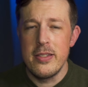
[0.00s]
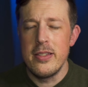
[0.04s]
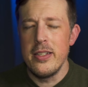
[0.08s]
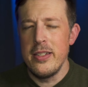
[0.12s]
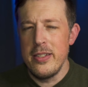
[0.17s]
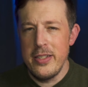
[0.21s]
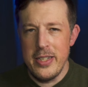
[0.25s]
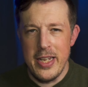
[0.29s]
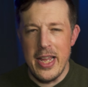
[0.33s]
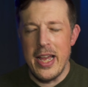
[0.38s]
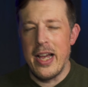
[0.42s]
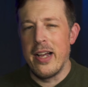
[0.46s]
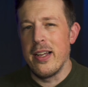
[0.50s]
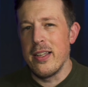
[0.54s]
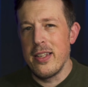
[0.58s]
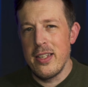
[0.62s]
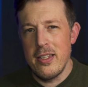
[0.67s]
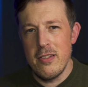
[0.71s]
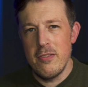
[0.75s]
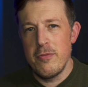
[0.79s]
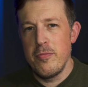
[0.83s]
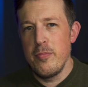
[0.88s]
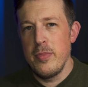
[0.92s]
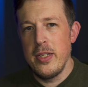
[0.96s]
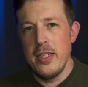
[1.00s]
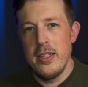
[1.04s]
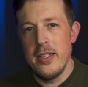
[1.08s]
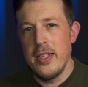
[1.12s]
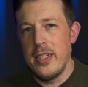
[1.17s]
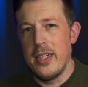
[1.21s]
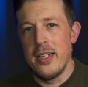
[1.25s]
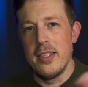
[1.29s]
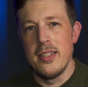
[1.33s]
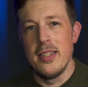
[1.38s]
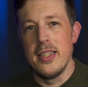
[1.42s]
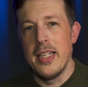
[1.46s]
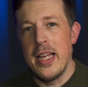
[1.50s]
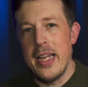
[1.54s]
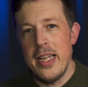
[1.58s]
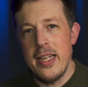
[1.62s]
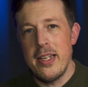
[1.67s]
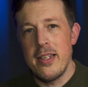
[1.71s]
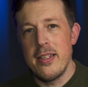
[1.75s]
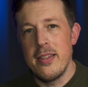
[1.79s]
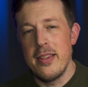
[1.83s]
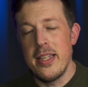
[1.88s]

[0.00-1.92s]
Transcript: then yeah, give me a like.